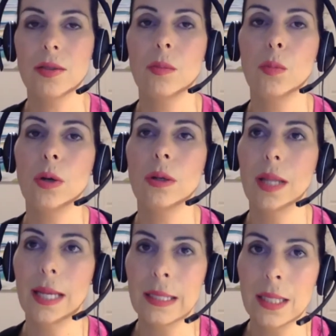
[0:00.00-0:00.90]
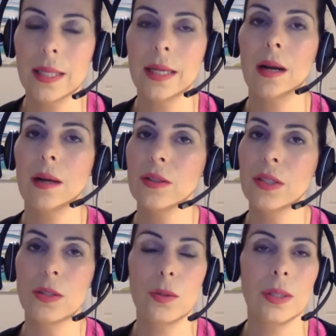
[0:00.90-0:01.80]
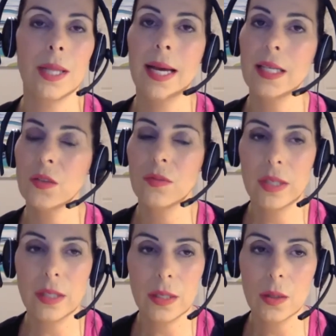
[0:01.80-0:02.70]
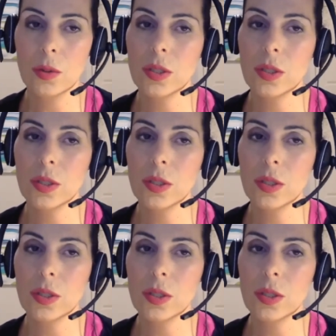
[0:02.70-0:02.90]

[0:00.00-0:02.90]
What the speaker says: the more likely they are to utilize video